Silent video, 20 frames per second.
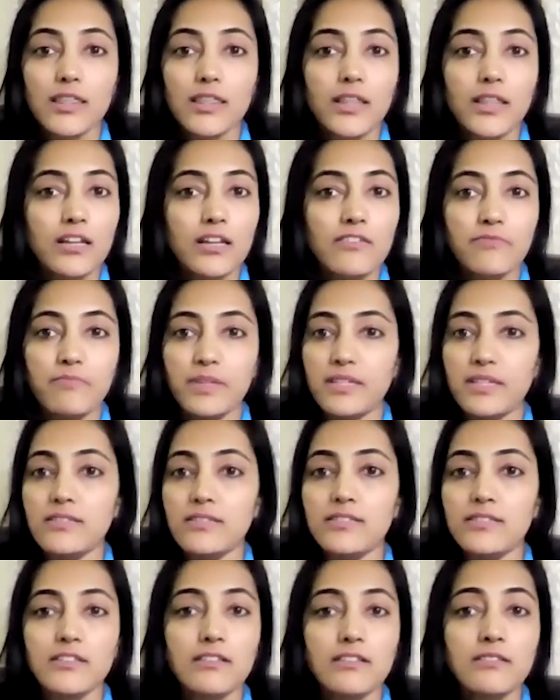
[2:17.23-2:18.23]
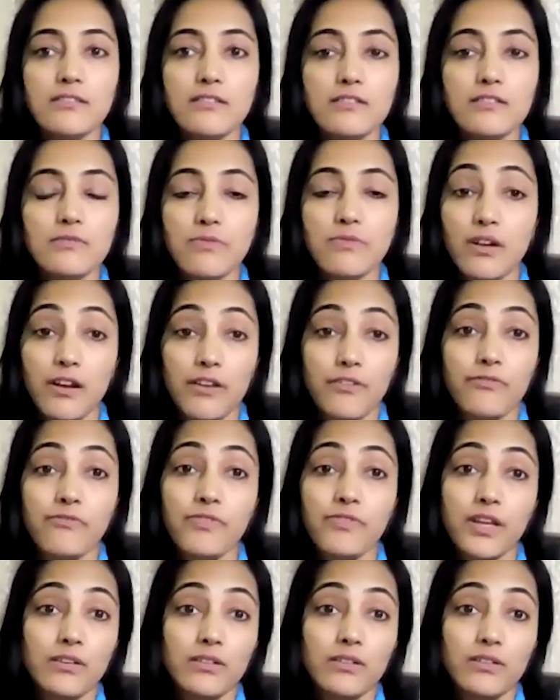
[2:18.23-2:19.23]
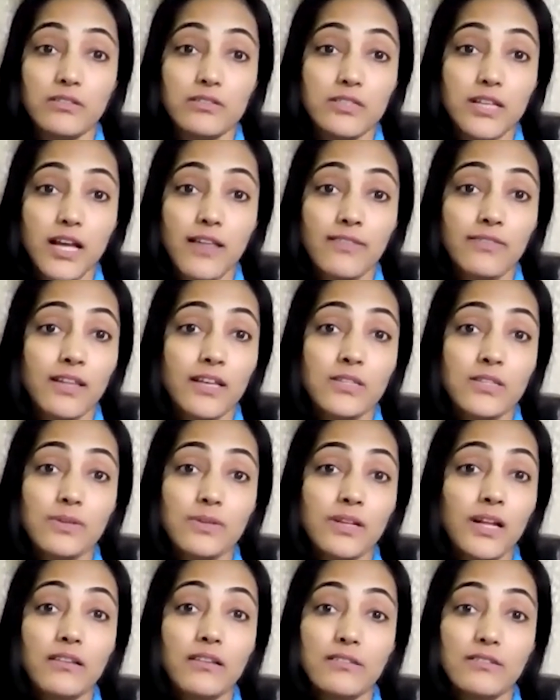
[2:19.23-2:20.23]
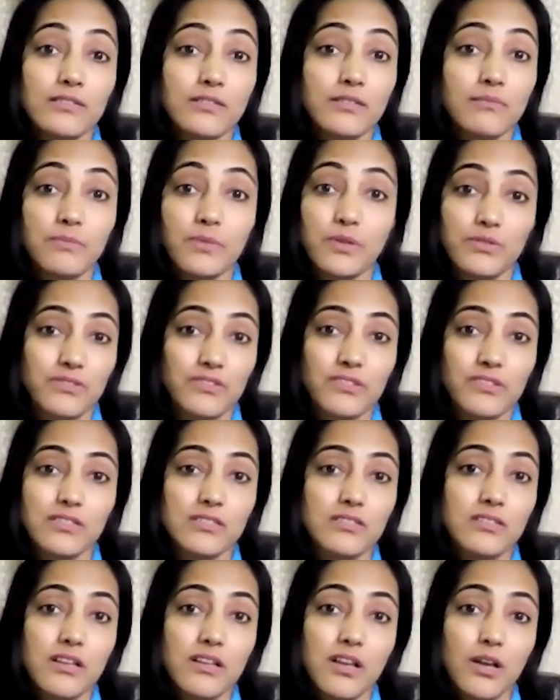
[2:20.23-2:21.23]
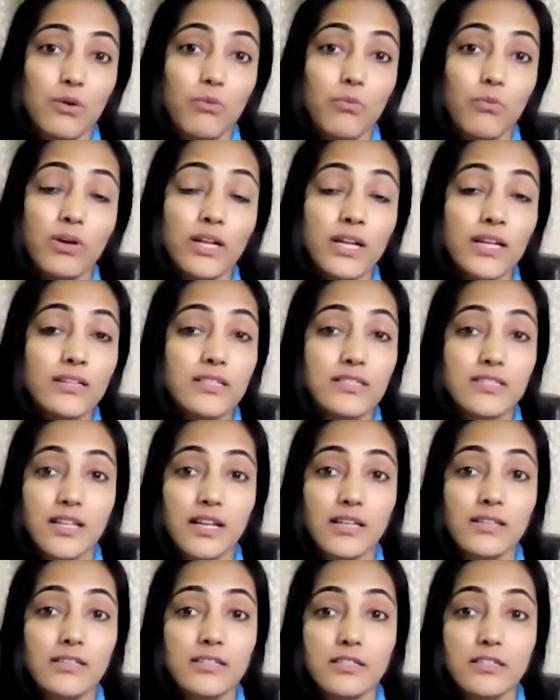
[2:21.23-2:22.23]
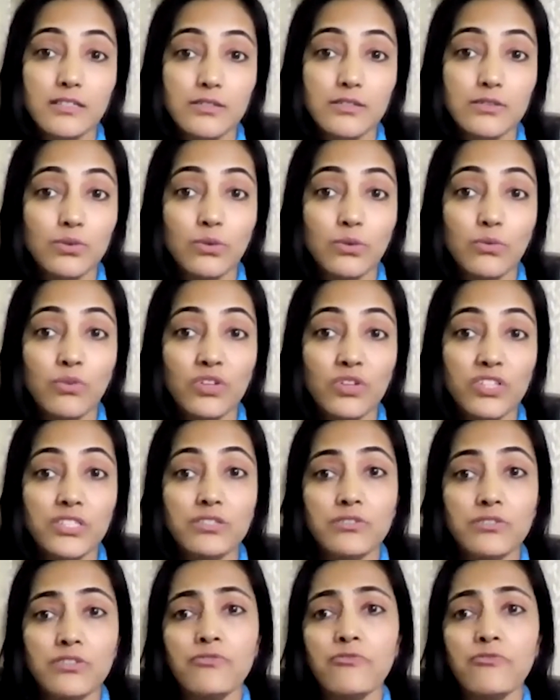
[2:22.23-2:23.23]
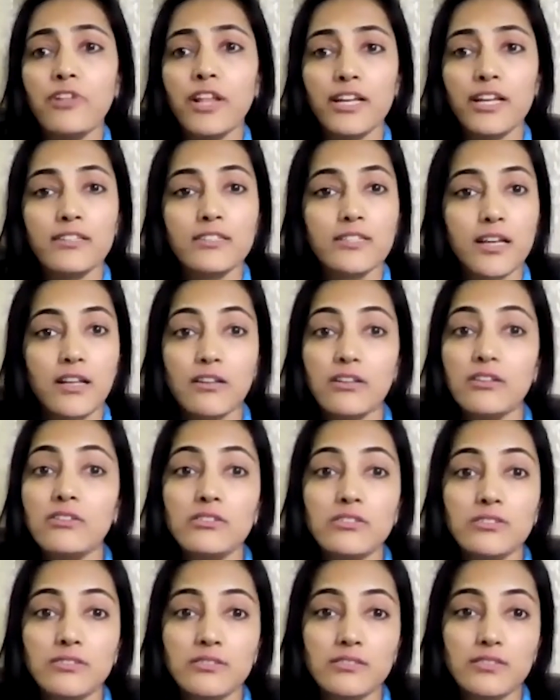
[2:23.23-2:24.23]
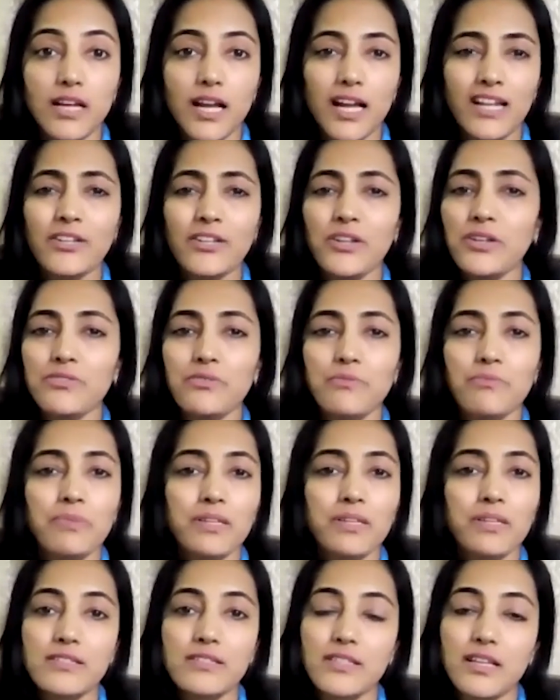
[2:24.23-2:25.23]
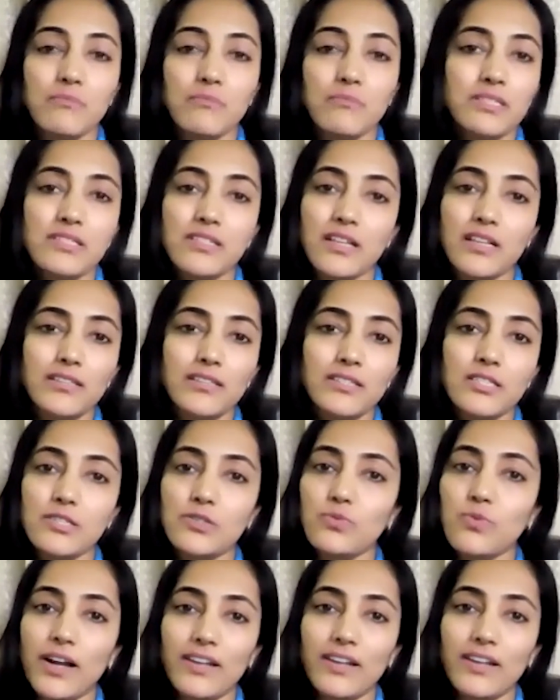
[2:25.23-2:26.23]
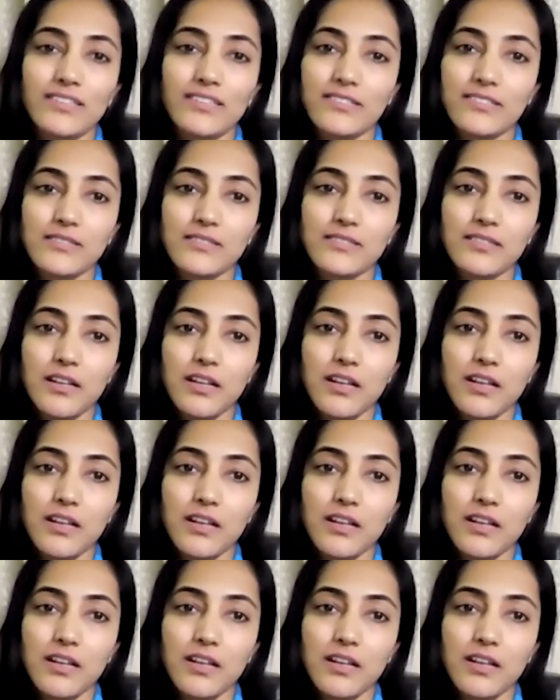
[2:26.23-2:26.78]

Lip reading: There have been instances where I failed, and that's when I learned the most. What I decided to do was to reflect and learn and not repeat the same mistakes twice.